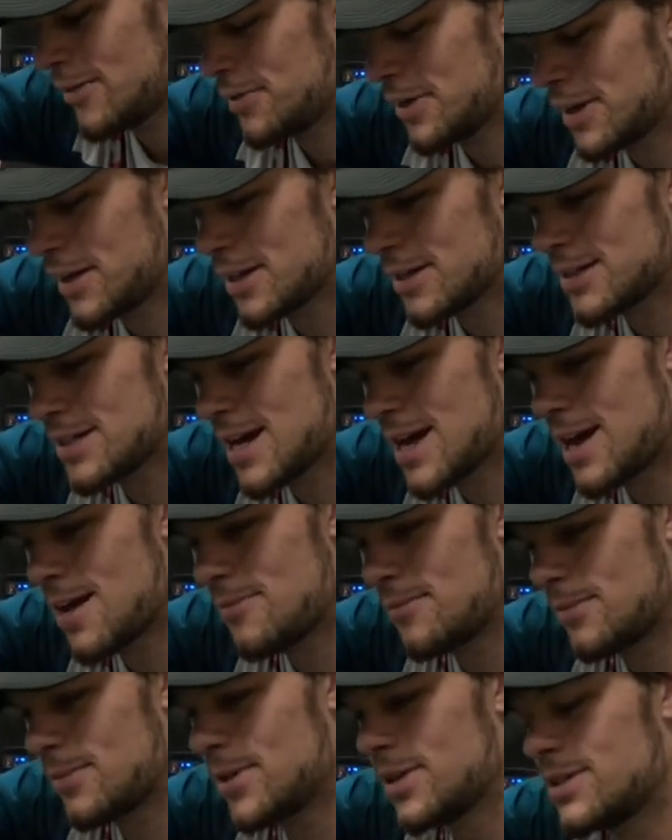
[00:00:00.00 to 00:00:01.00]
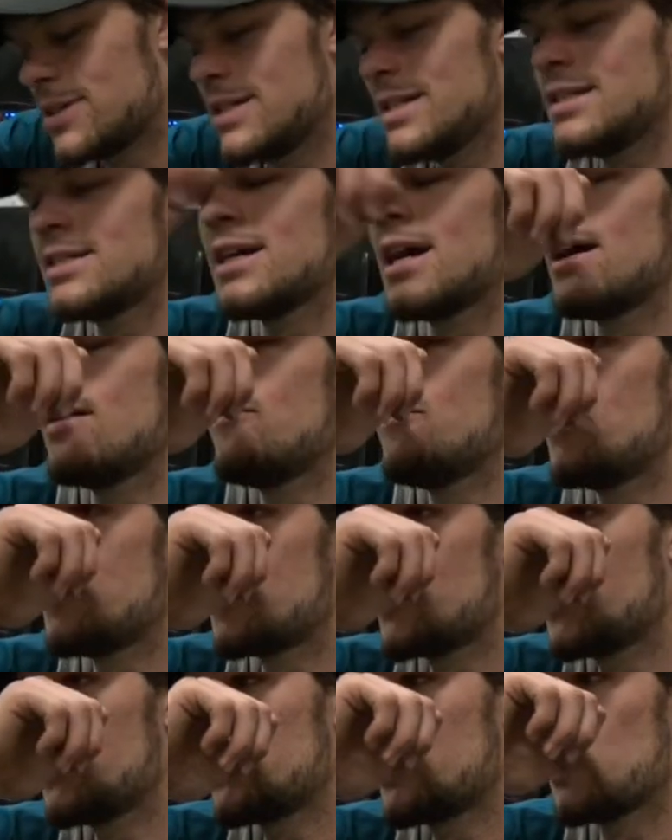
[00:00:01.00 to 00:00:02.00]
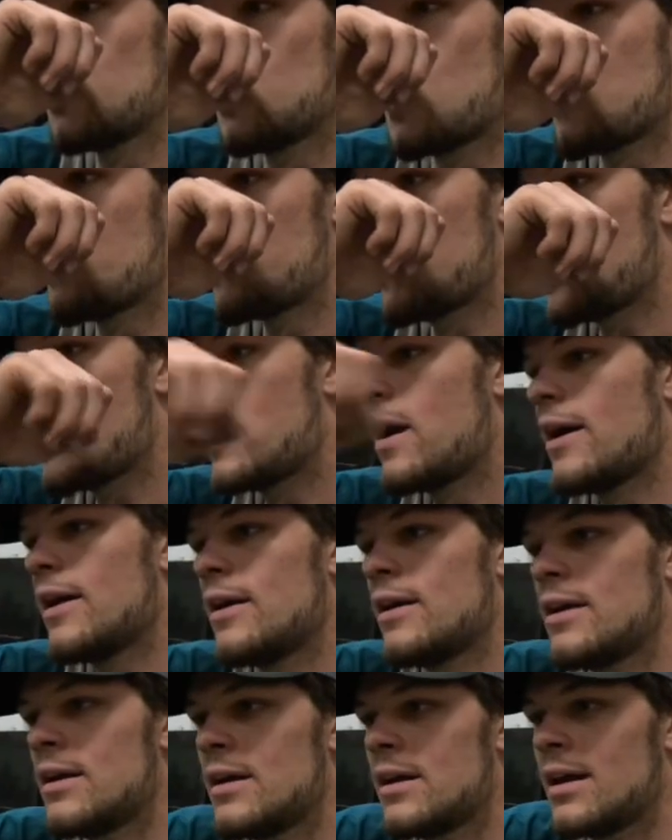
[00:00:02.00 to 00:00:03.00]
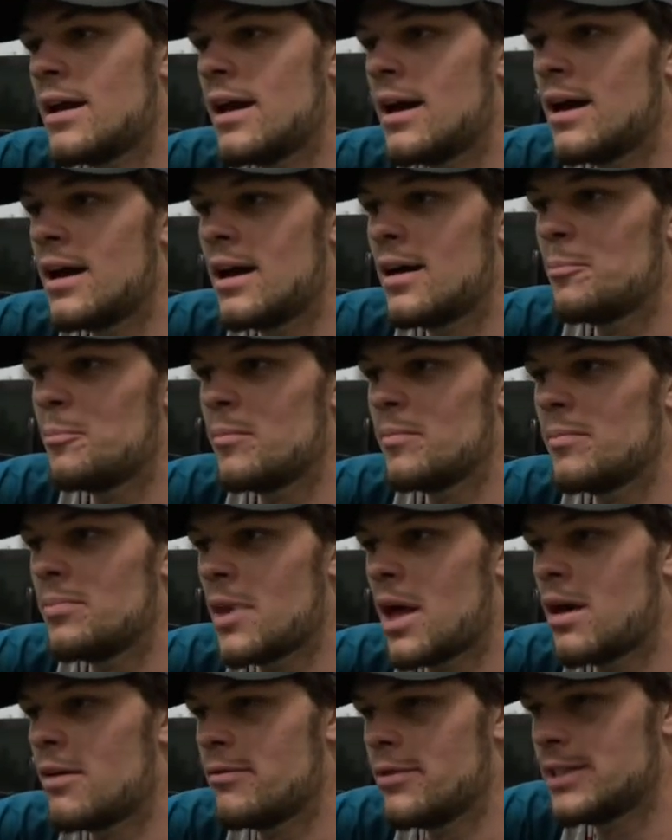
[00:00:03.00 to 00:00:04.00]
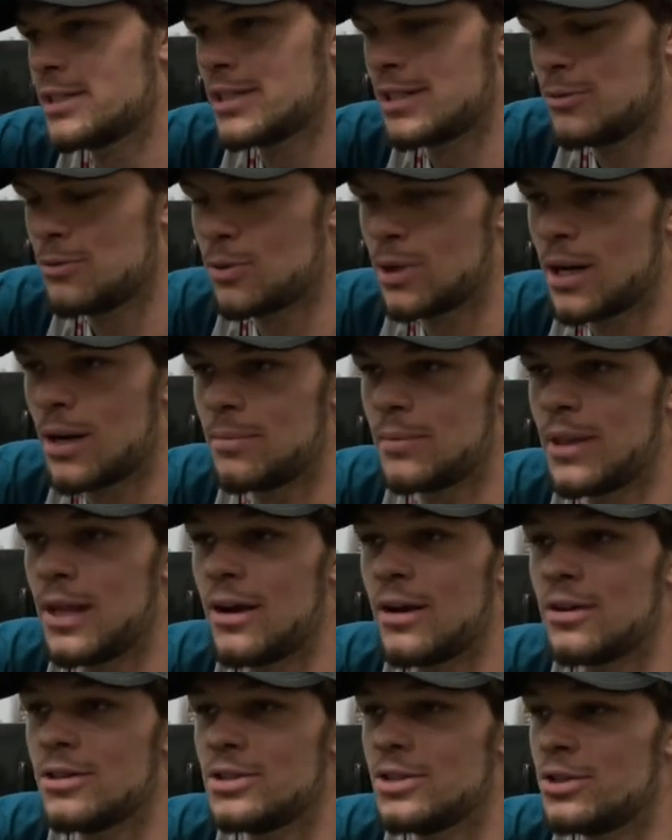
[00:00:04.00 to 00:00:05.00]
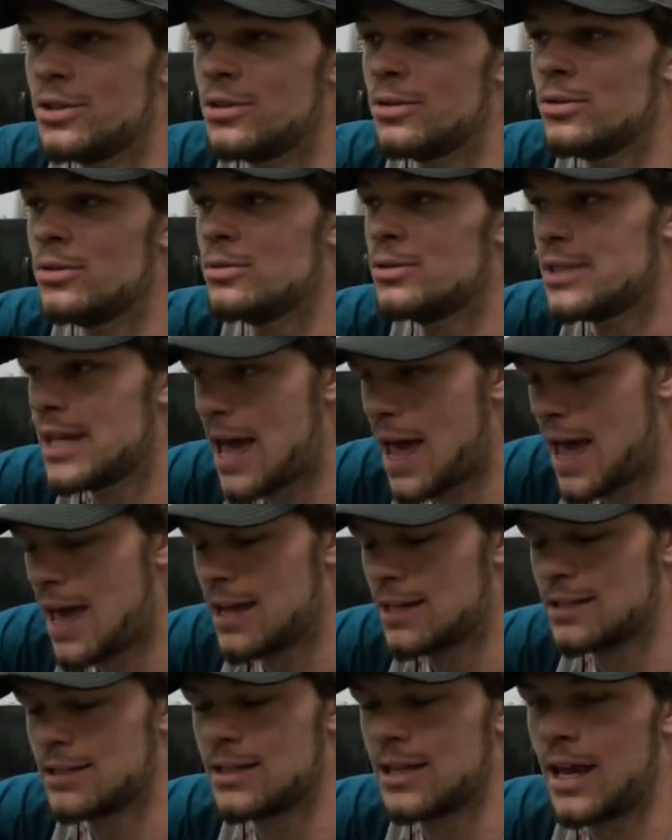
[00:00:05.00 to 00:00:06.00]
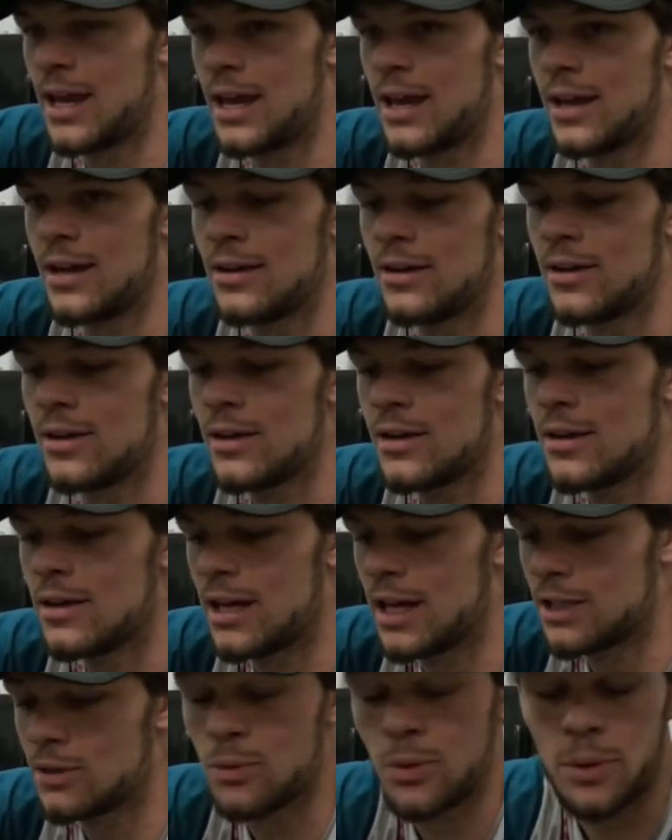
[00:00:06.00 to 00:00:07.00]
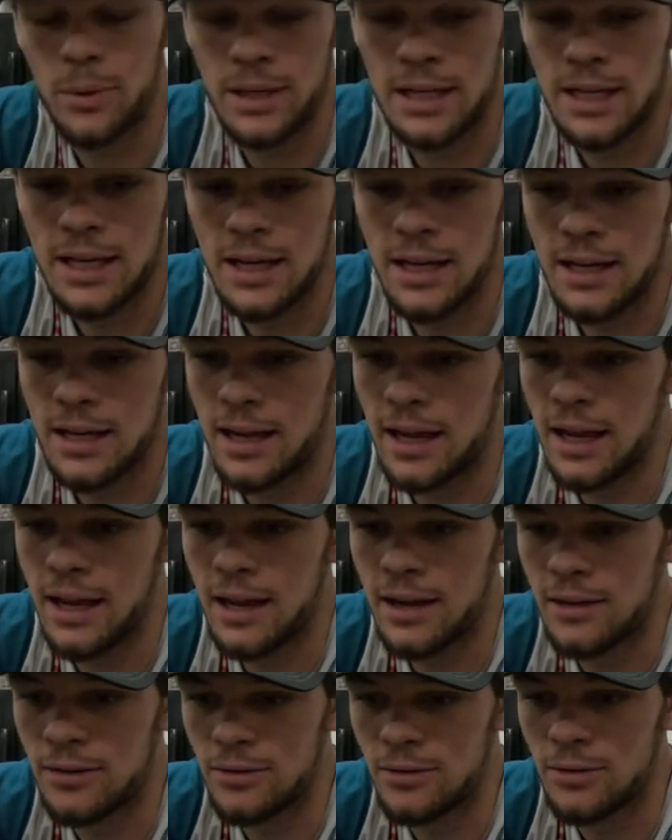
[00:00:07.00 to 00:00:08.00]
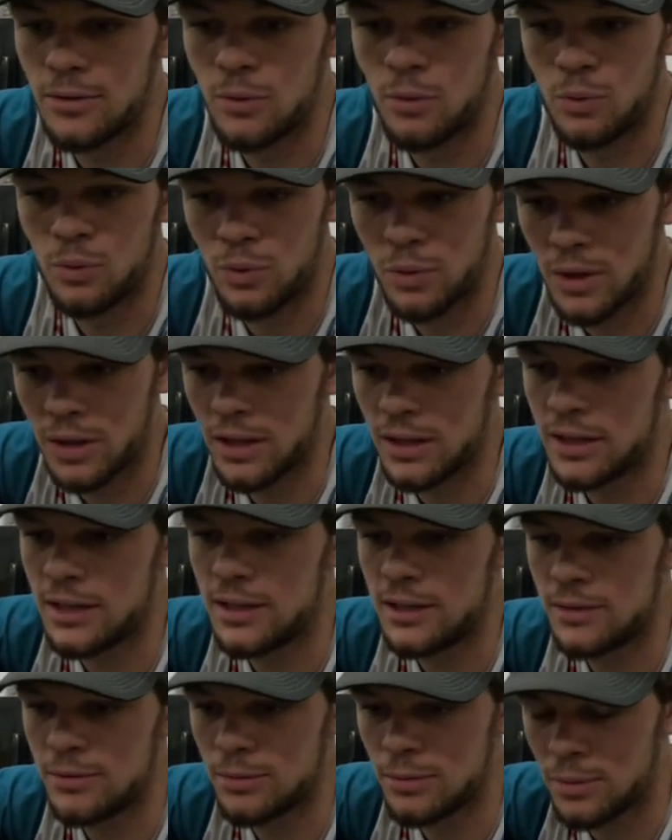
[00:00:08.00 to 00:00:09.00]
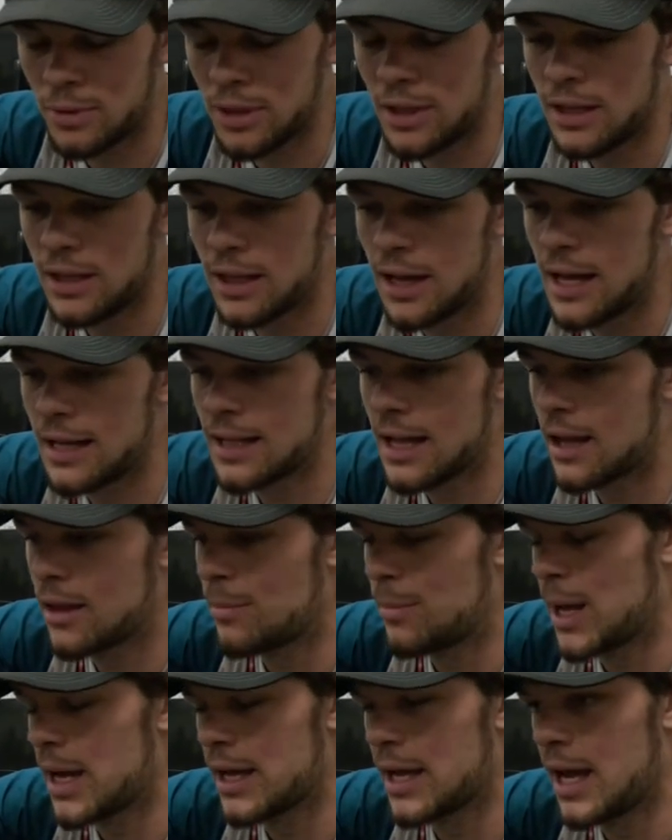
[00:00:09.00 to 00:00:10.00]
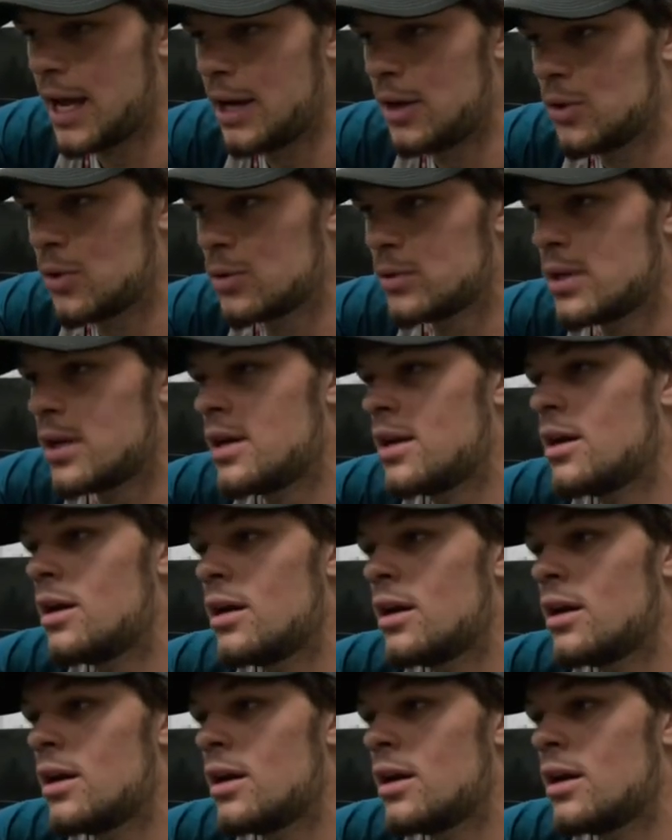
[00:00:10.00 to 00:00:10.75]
definitely a good time, good seat time. Felt good going up there. Obviously went up there to test, and that's what we did, and really, really liked how the bike handled.